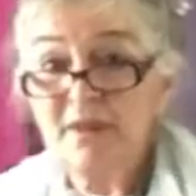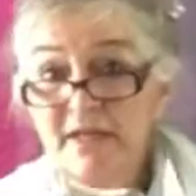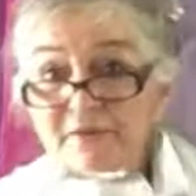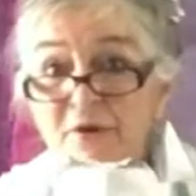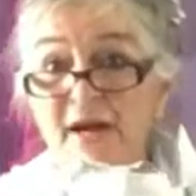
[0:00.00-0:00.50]

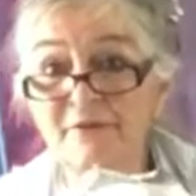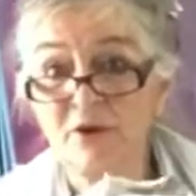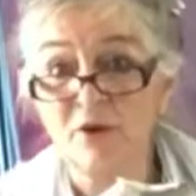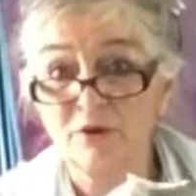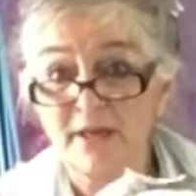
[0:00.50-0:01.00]
If you haven't
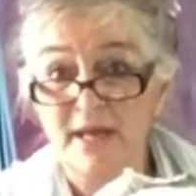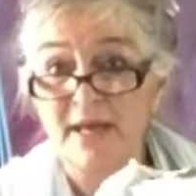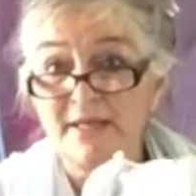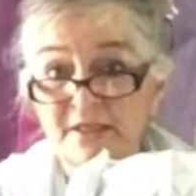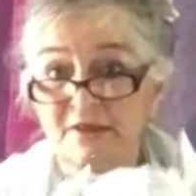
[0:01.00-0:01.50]
got
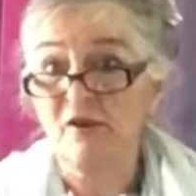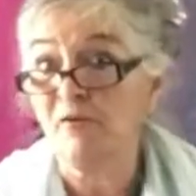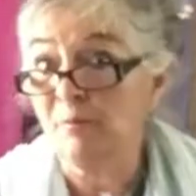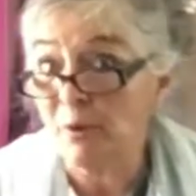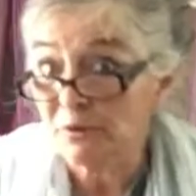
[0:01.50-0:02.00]
any
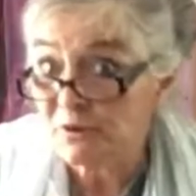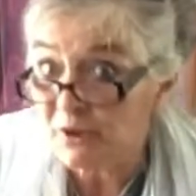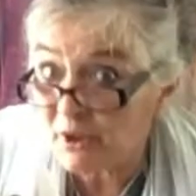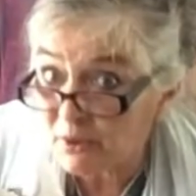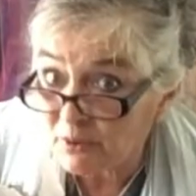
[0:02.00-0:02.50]
Softpot
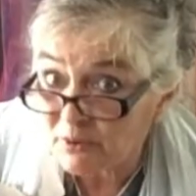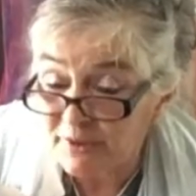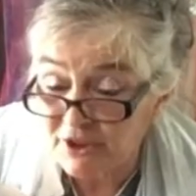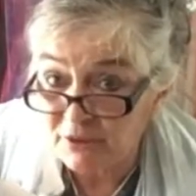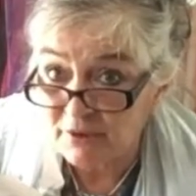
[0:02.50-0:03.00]
Gold,
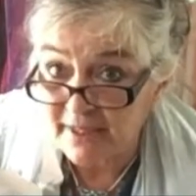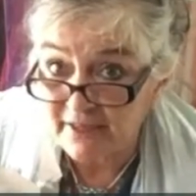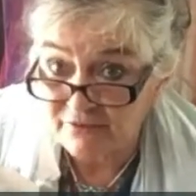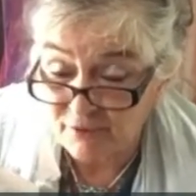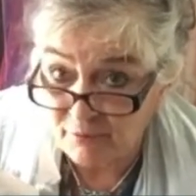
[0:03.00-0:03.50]
which you can
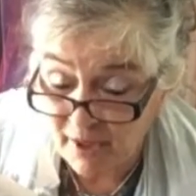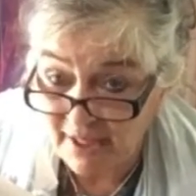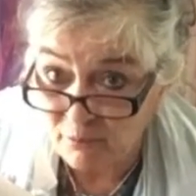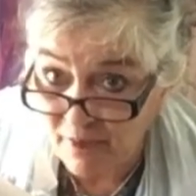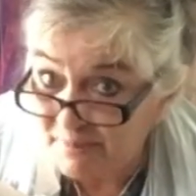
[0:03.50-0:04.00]
get from
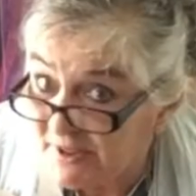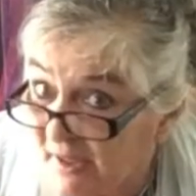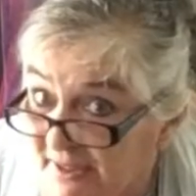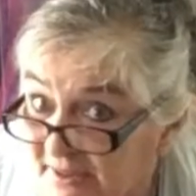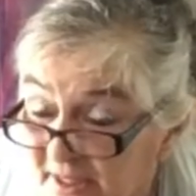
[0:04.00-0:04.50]
my
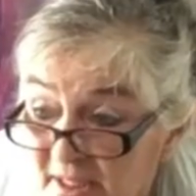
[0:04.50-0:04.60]
website,